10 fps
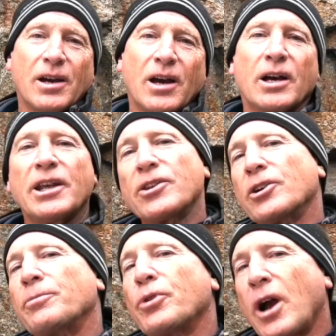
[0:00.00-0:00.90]

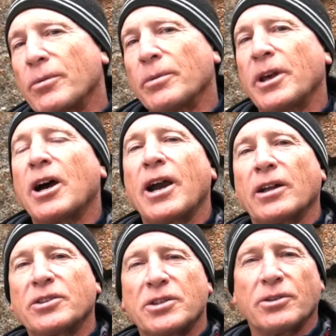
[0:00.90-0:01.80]
Another problem at high
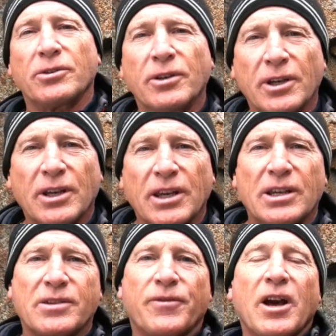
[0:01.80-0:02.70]
altitude
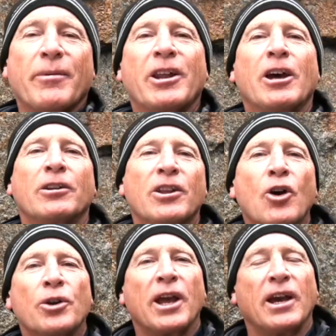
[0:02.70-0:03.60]
is a phenomenon
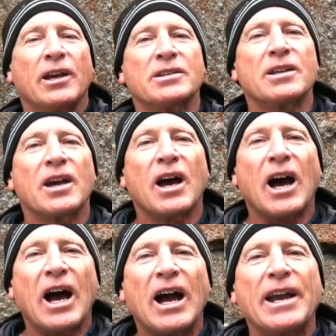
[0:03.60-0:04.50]
known as
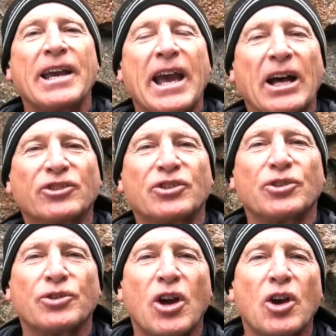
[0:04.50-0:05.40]
high
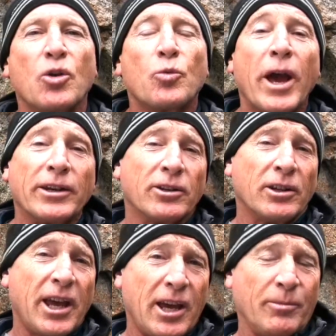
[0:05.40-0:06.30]
altitude retinal
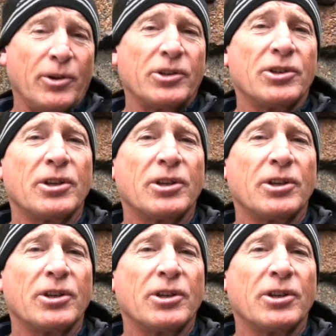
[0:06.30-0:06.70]
hemorrhage.